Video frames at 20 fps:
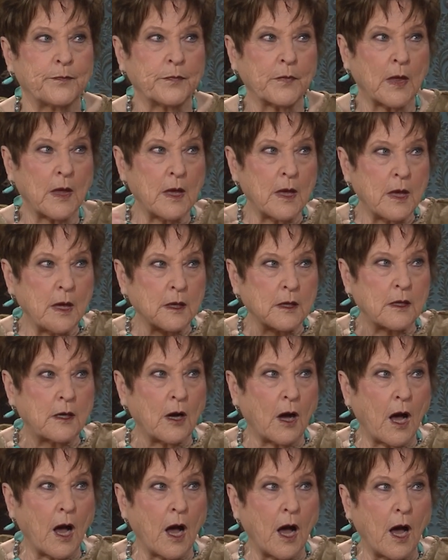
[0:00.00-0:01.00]
Mm-hmm.
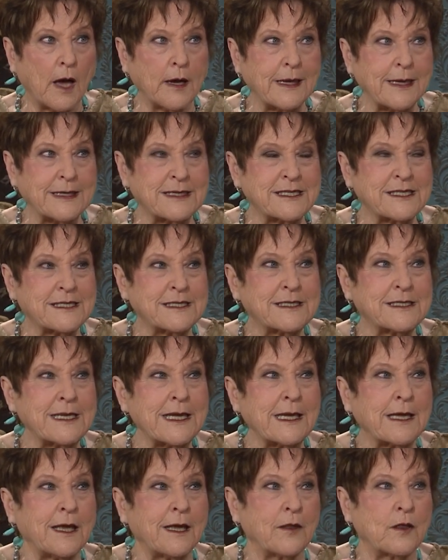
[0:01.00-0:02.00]
God is
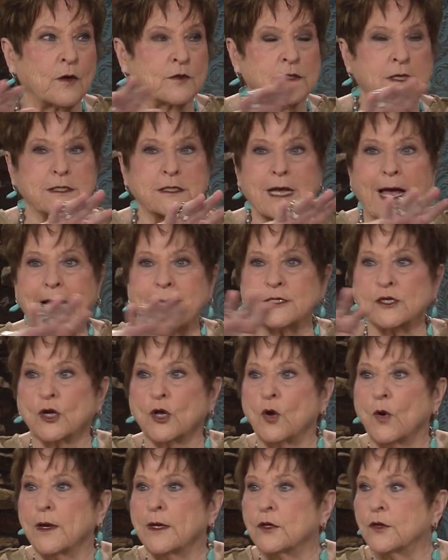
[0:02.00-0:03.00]
seeking those. His eyes are
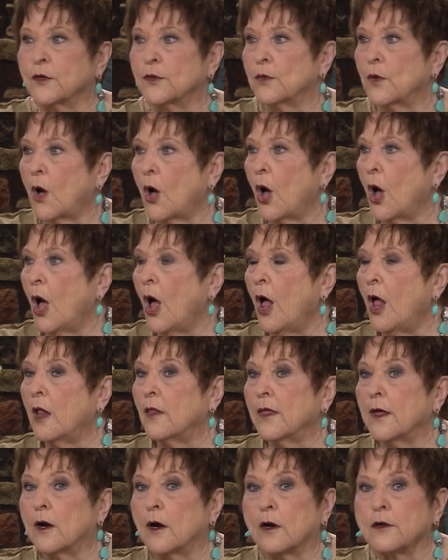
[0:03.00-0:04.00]
going through all
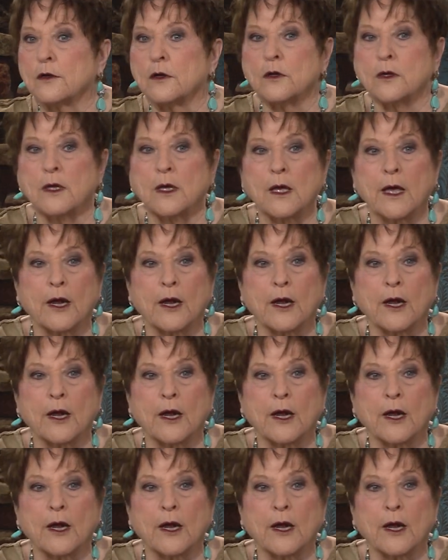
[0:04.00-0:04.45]
the earth what looking